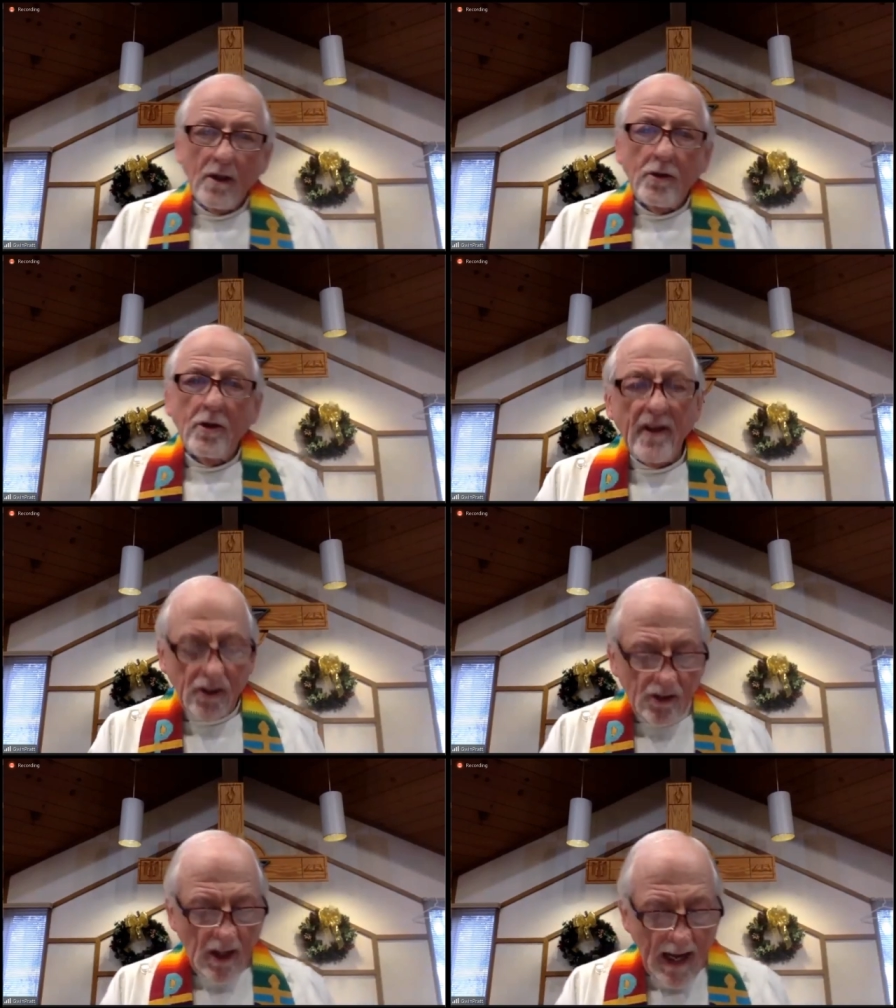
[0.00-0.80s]
to
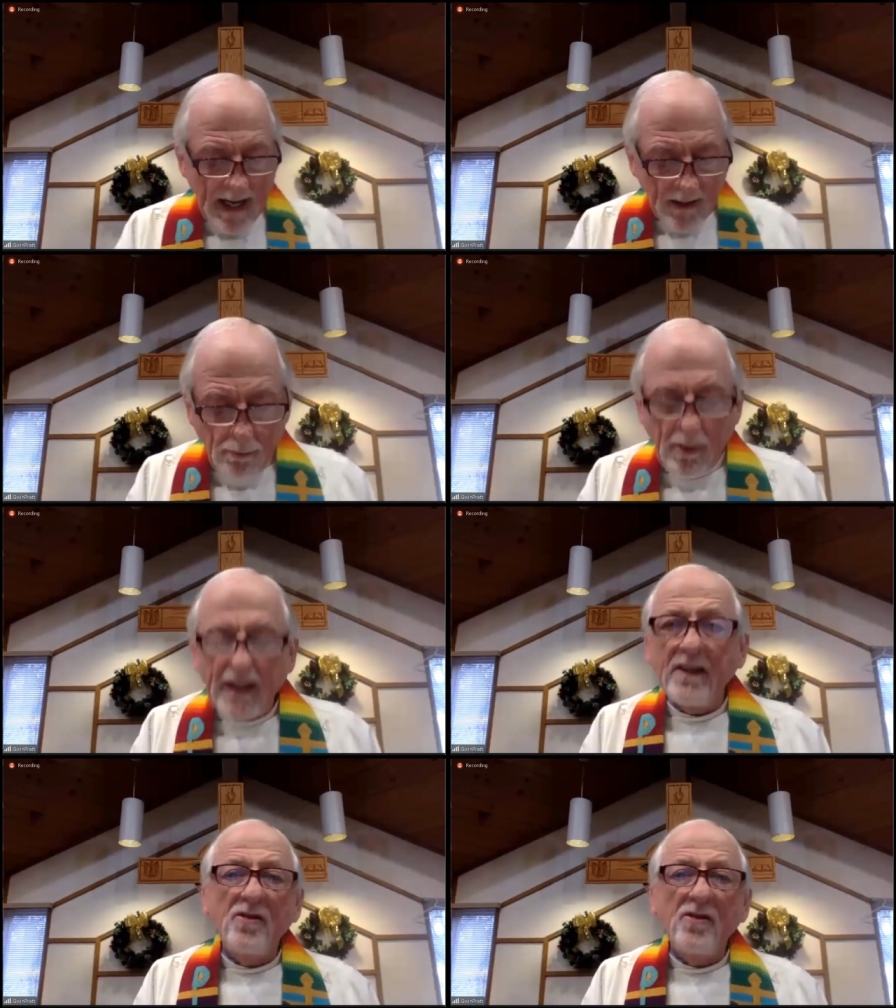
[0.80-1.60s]
this text
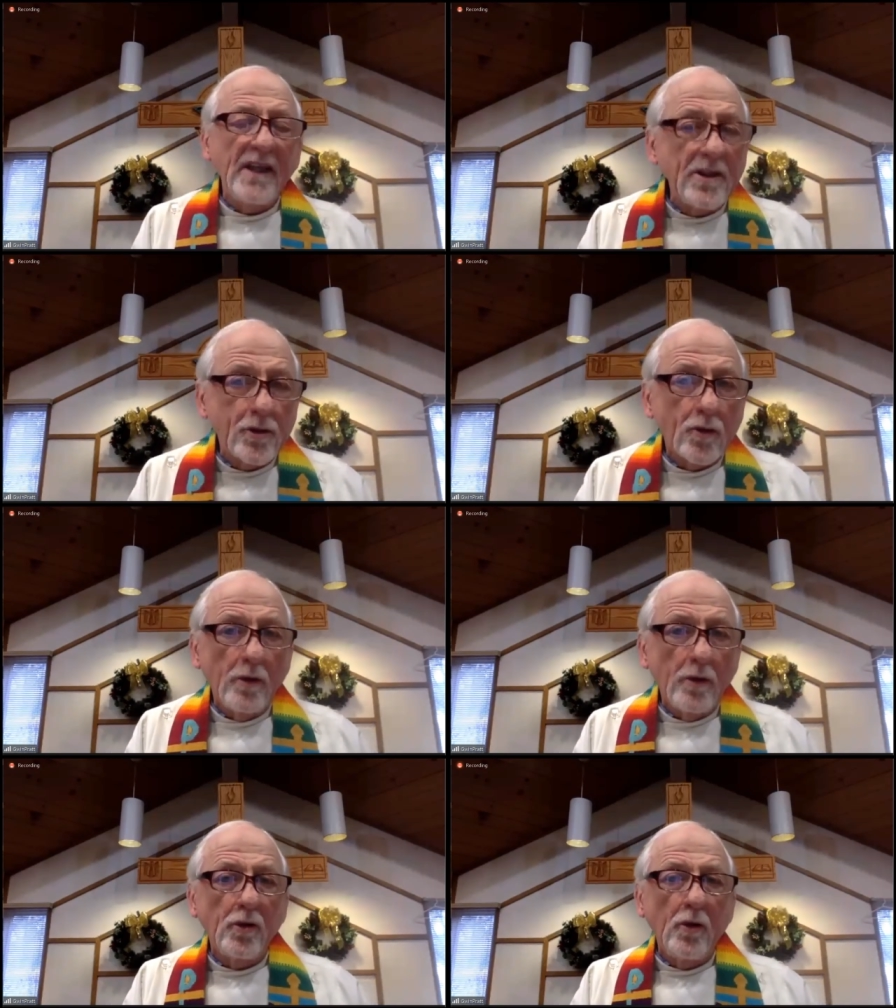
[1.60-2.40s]
being
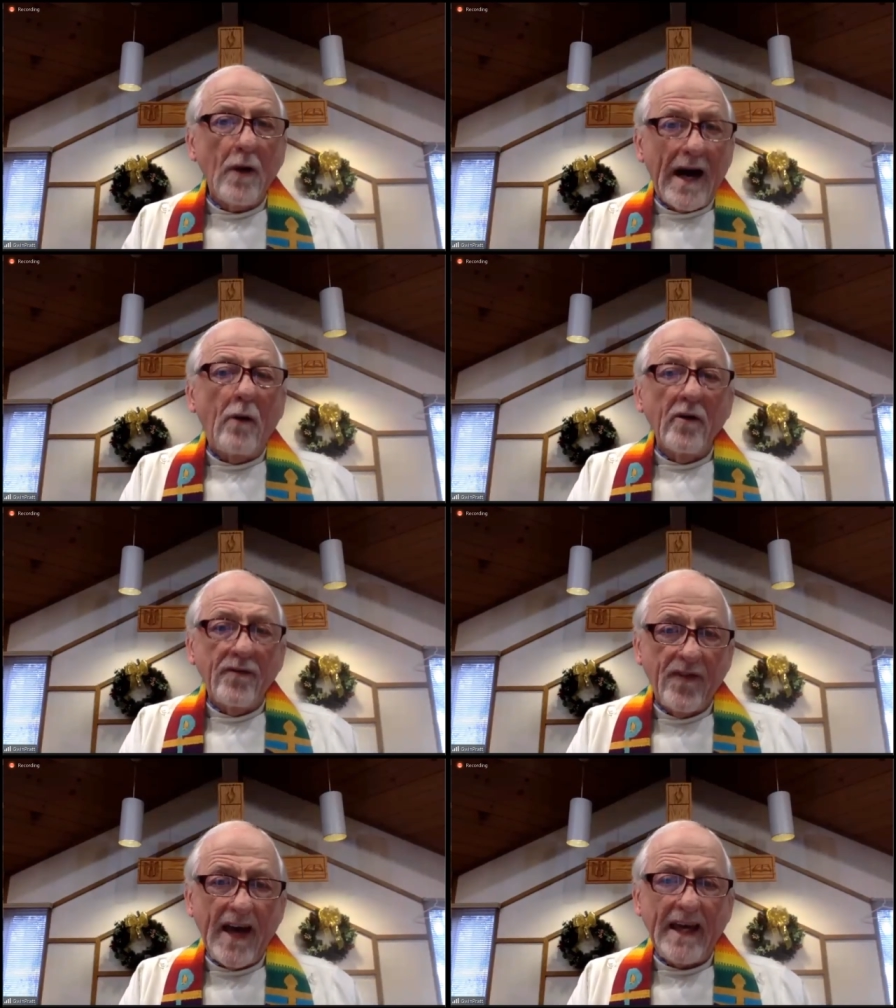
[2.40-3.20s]
central to our
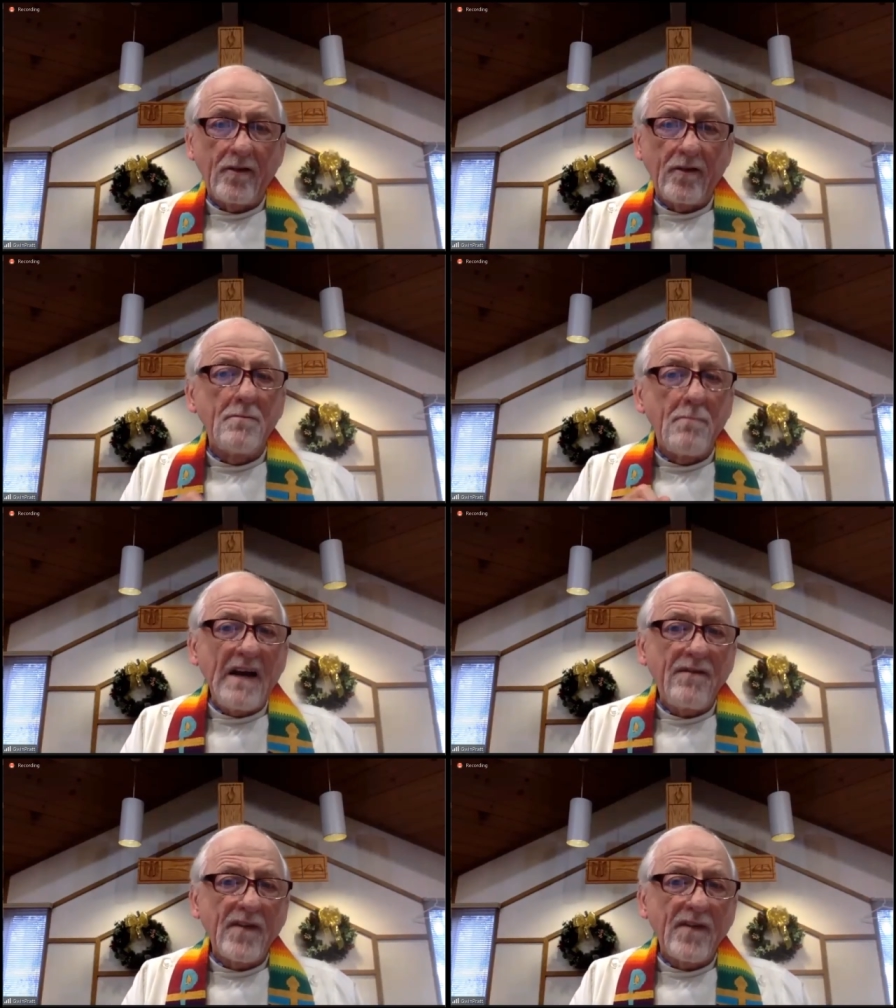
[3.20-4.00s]
faith, to
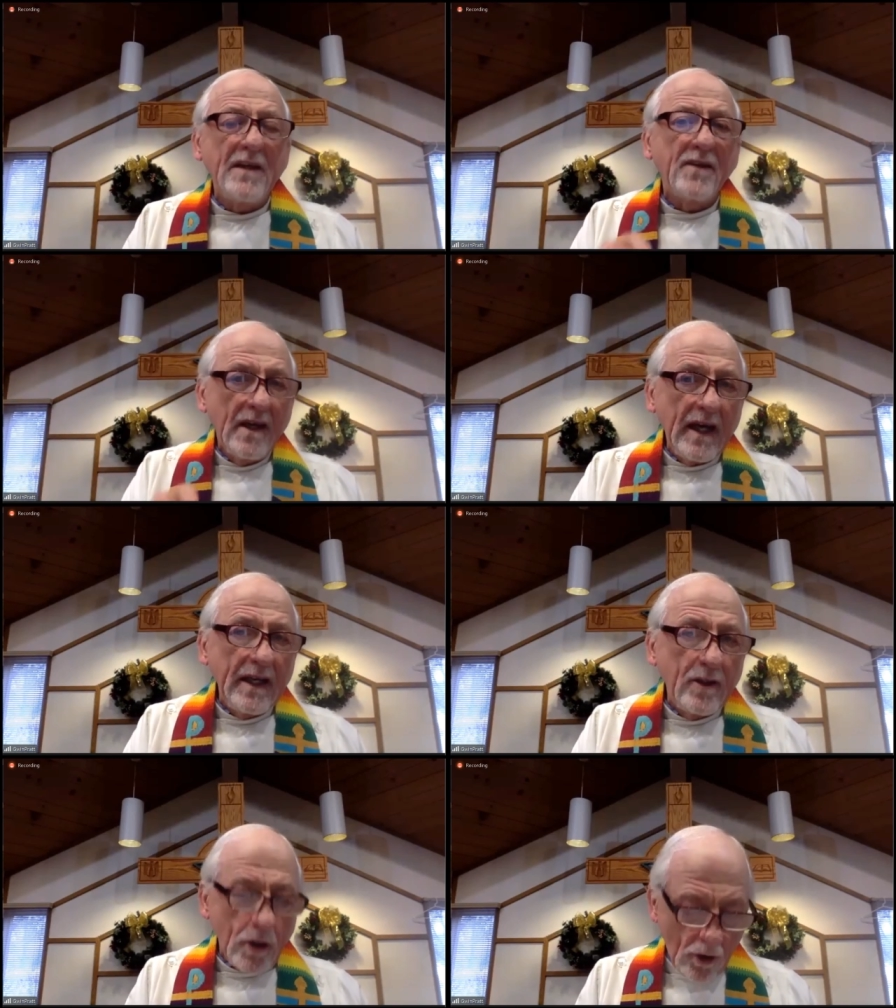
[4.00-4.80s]
my faith
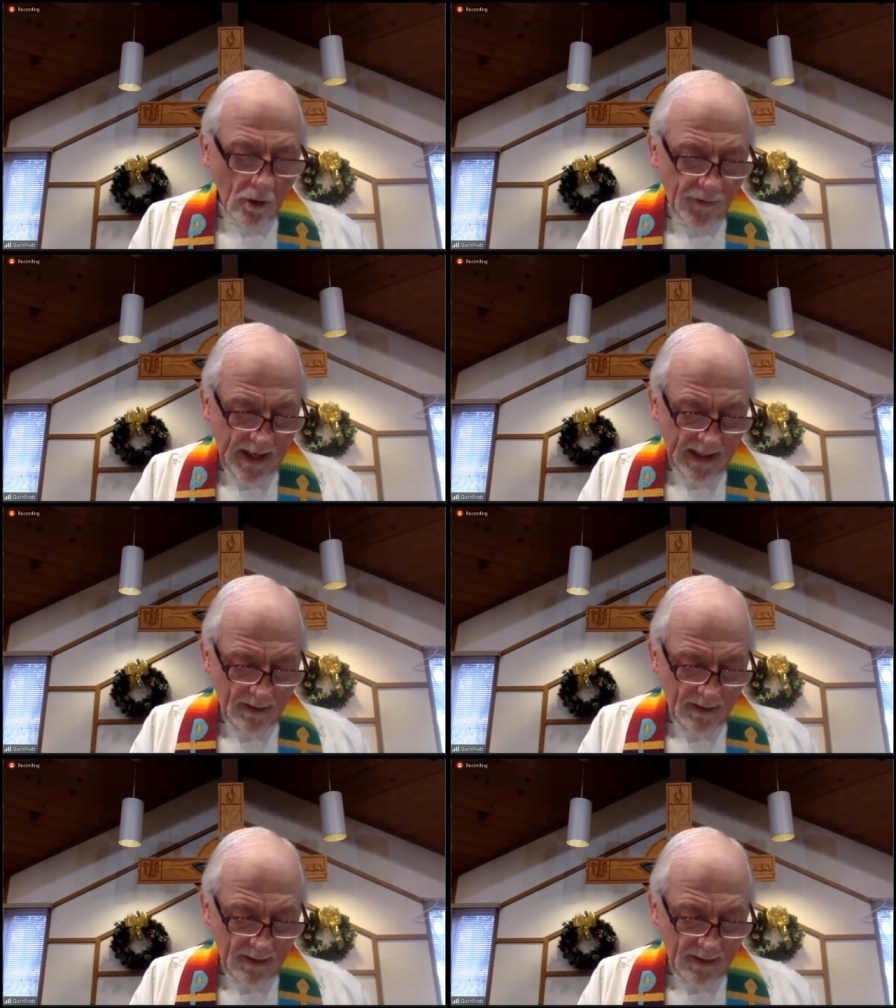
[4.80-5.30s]
and to your faith.